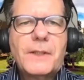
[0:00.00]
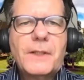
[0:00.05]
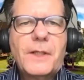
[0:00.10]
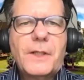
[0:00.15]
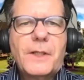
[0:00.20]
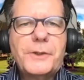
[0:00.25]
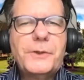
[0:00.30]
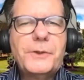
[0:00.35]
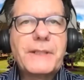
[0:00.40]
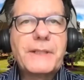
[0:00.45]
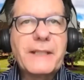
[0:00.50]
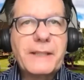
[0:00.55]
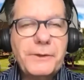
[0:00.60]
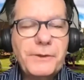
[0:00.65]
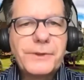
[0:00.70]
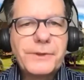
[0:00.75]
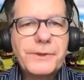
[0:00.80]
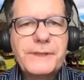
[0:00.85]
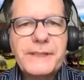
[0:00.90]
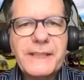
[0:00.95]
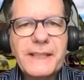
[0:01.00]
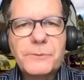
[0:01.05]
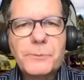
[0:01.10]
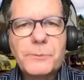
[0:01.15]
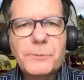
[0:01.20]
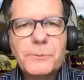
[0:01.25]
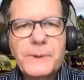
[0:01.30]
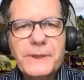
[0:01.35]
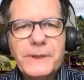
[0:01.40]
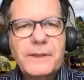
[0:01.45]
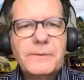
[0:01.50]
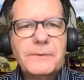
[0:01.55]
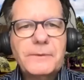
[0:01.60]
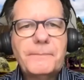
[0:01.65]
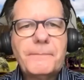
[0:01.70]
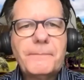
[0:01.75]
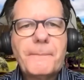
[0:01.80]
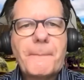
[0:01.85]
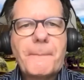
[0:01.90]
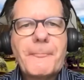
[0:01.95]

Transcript: You can use the chat window.